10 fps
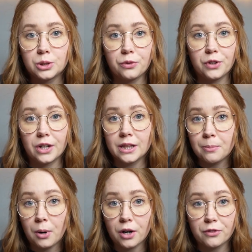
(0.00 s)
So if you're in the
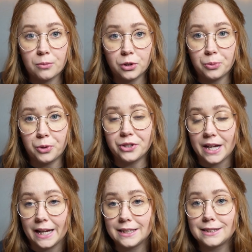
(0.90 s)
park for multiple
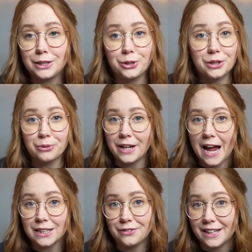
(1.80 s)
days, you can
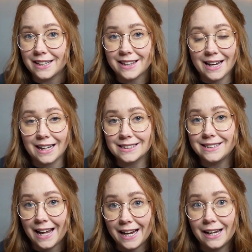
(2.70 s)
reactivate it the next
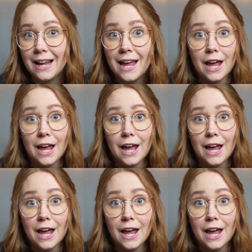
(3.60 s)
day.